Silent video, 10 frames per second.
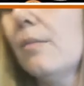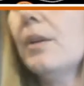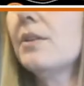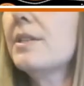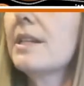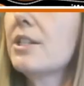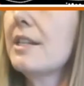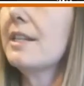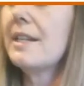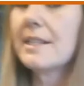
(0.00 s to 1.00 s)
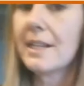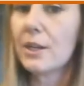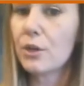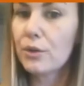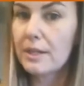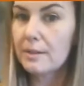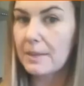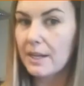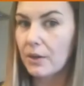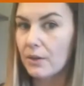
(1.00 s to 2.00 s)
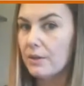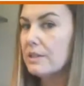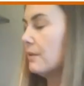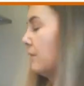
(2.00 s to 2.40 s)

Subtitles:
actually that is incredibly hot. So I've got my